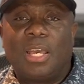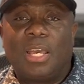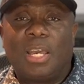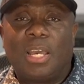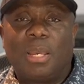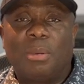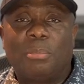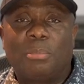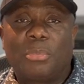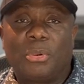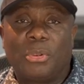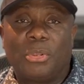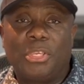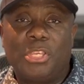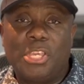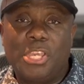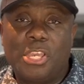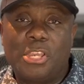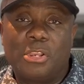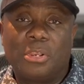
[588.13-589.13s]
um, per
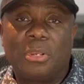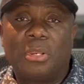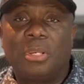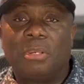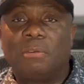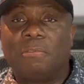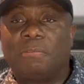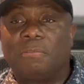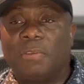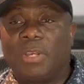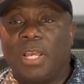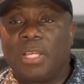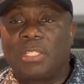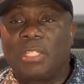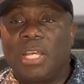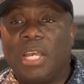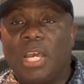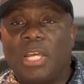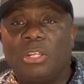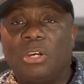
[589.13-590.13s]
year
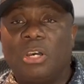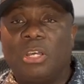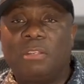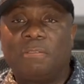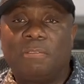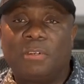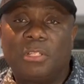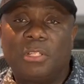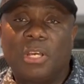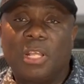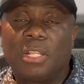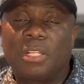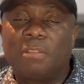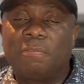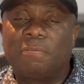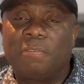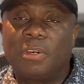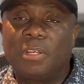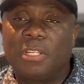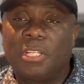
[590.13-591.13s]
as the add-on for that
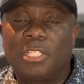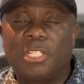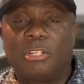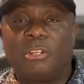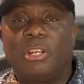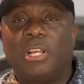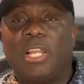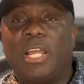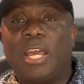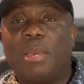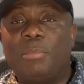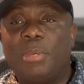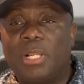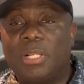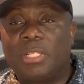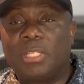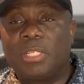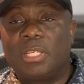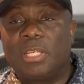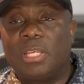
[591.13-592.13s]
for the general
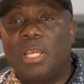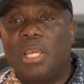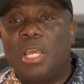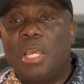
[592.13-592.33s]
liability.